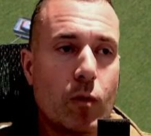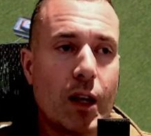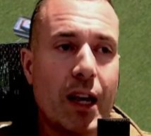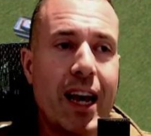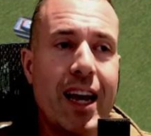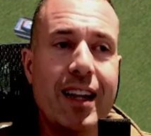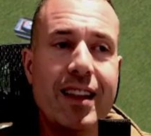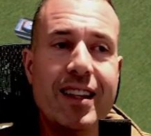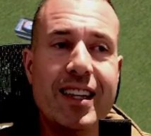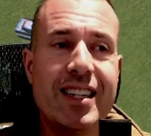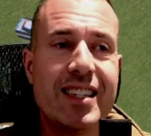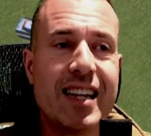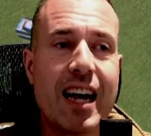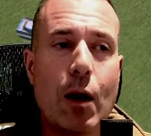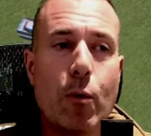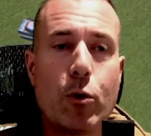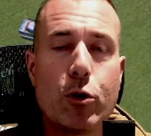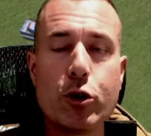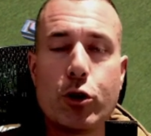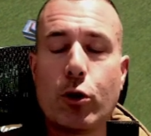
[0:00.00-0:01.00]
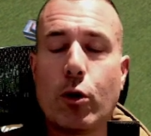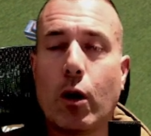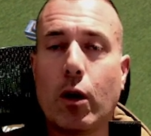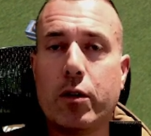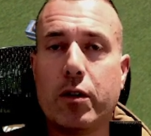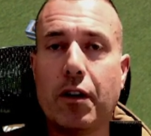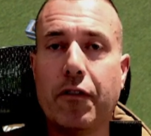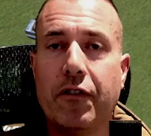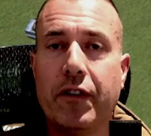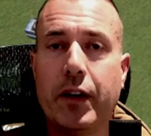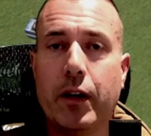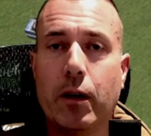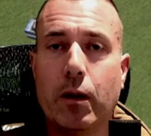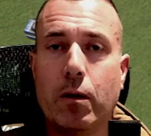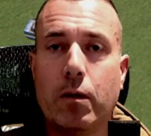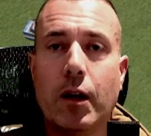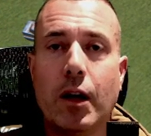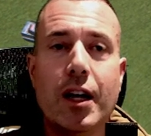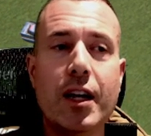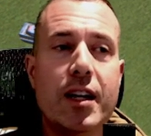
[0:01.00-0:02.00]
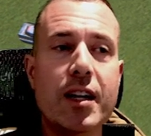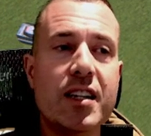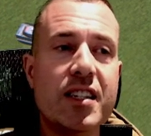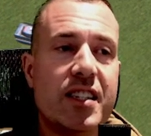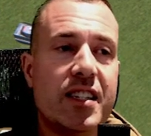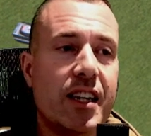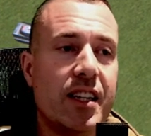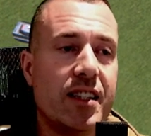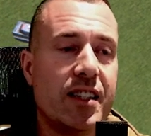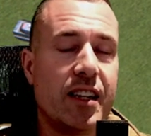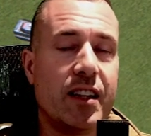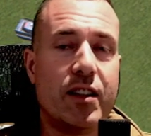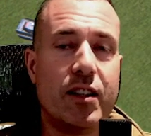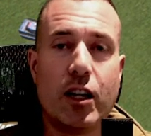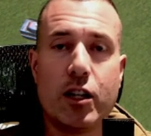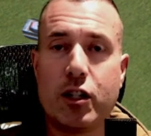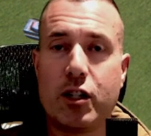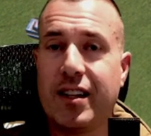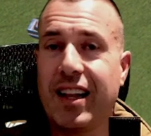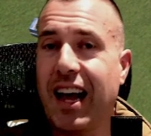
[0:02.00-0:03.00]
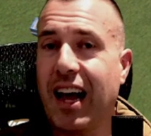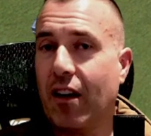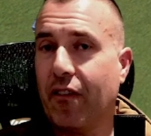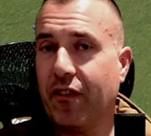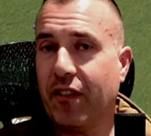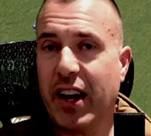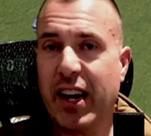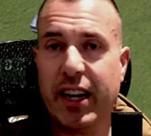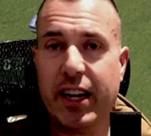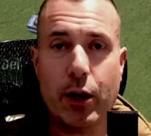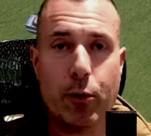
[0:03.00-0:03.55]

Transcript: and this howitzer on the field, since it doesn't have any